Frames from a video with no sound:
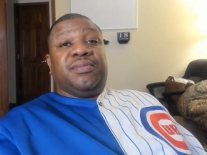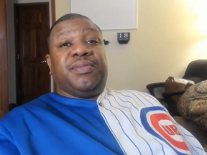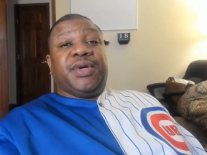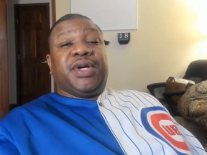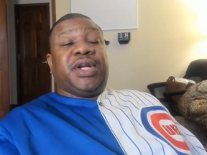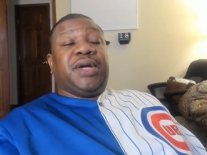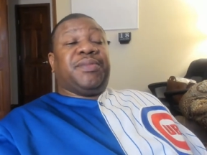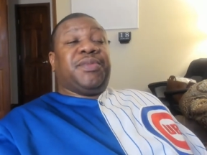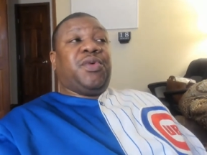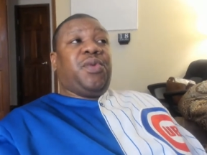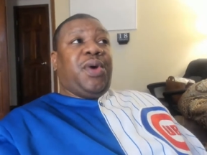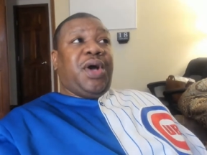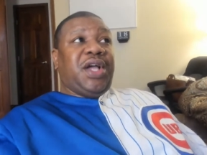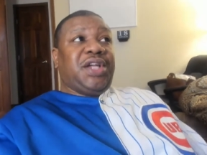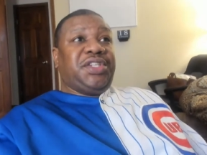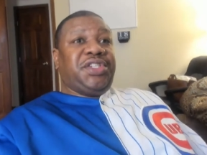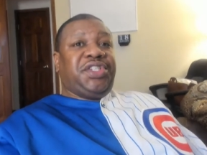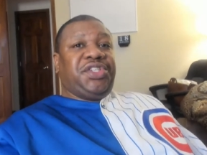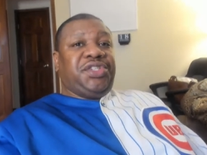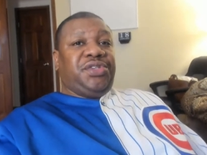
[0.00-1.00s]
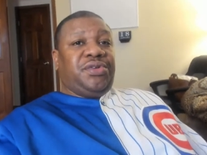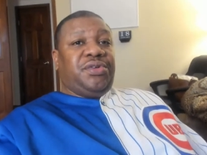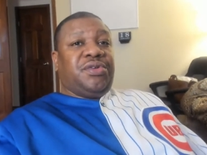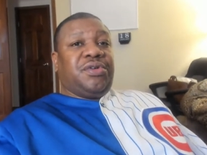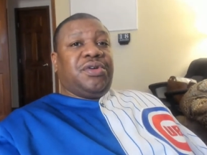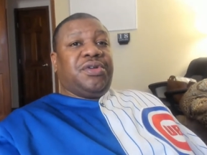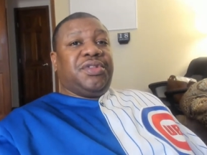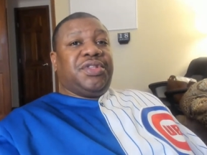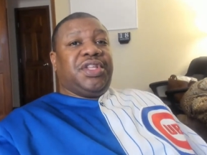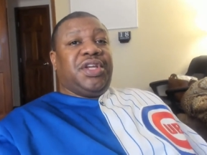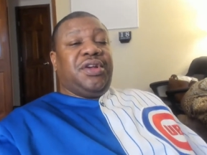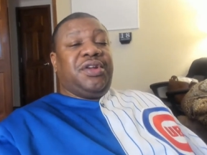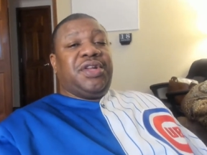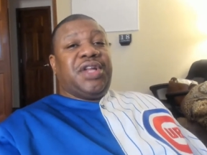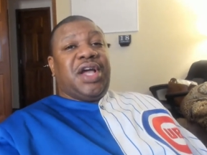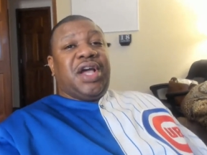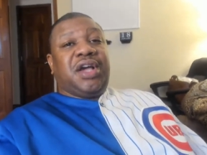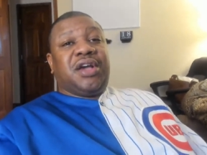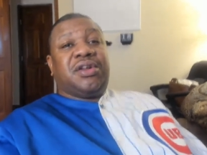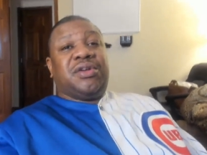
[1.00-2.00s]
But I'm quite sure they're
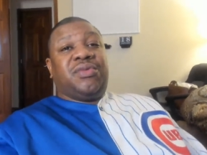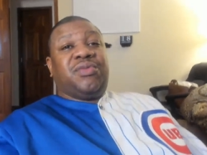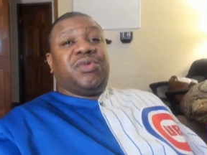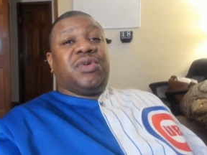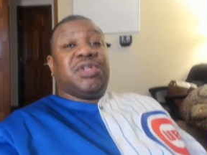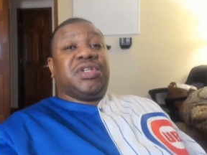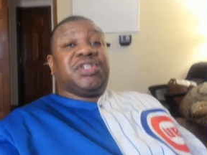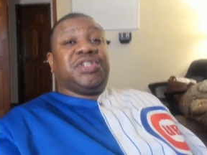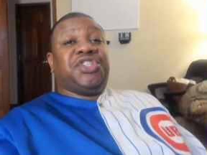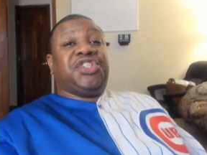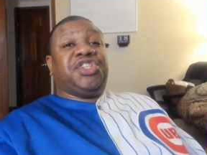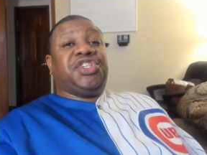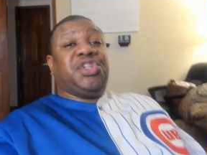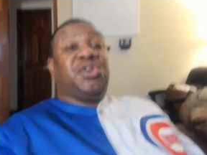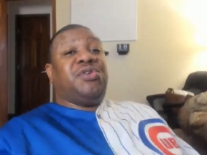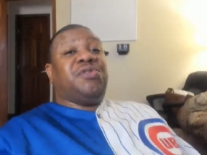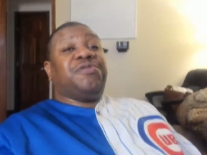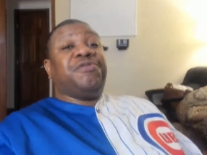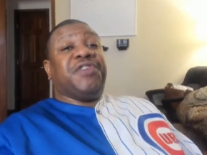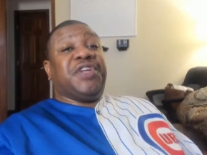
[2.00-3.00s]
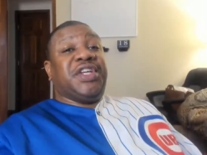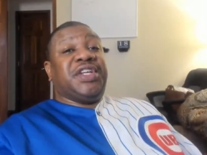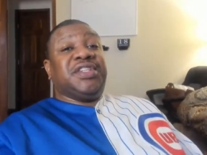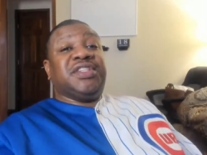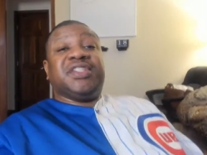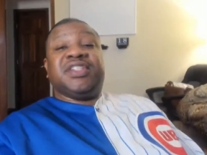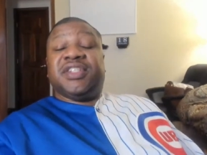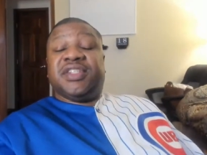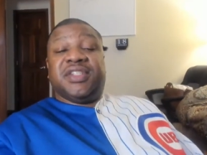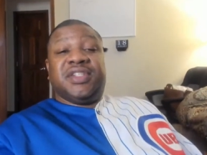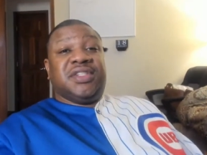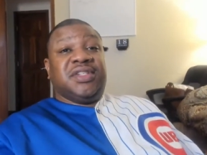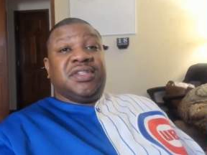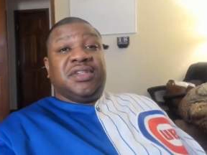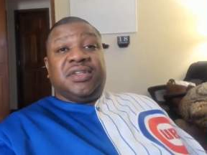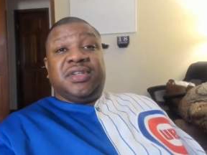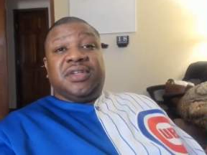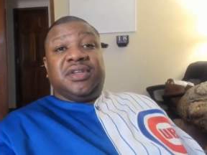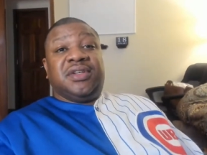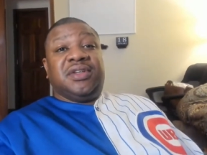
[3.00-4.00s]
not going to want to show Vince
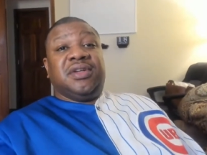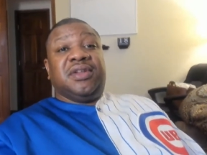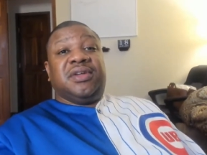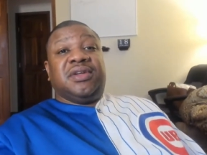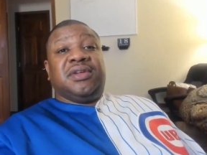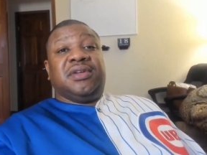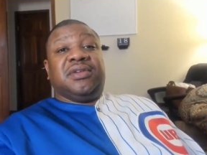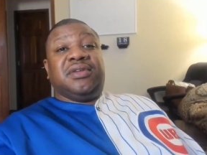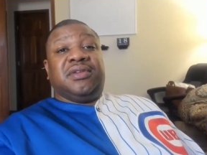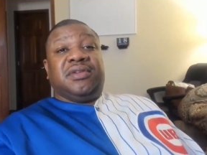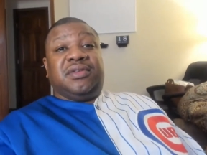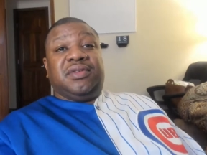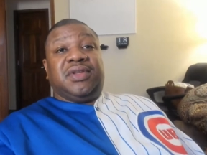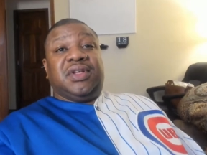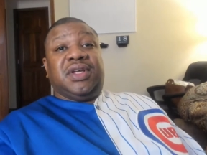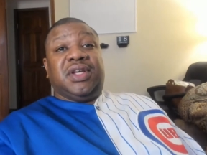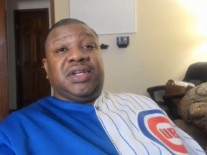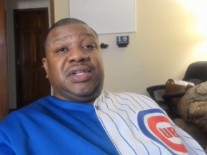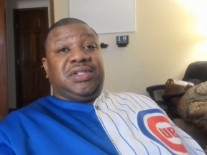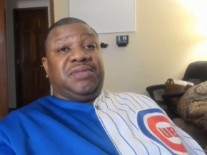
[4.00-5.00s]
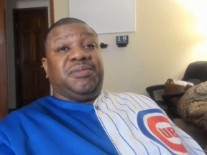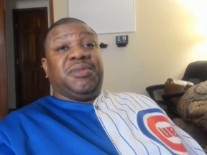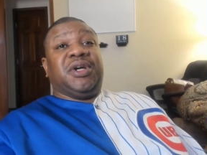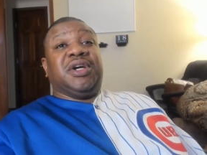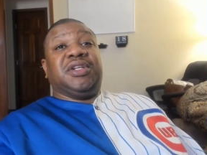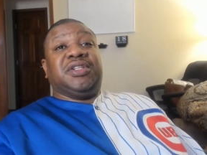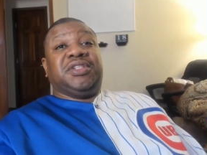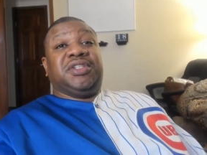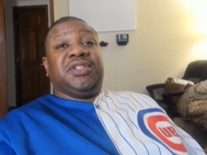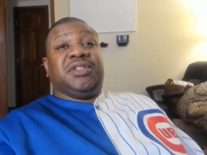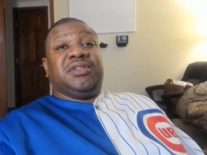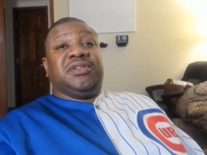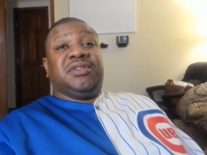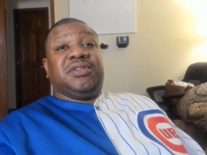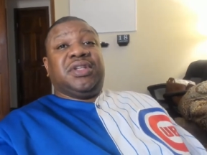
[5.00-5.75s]
as much.